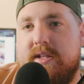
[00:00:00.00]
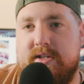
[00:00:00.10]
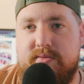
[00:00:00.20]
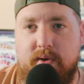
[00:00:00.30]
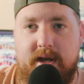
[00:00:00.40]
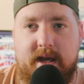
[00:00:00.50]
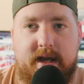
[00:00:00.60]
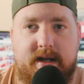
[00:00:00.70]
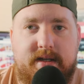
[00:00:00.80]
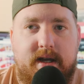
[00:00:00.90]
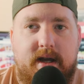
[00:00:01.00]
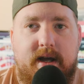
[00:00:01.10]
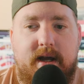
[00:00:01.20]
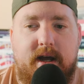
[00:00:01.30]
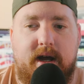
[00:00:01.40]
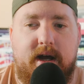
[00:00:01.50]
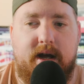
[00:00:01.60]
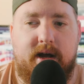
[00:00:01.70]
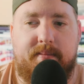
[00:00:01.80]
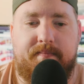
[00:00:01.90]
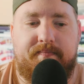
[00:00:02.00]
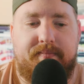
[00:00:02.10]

this weekend, I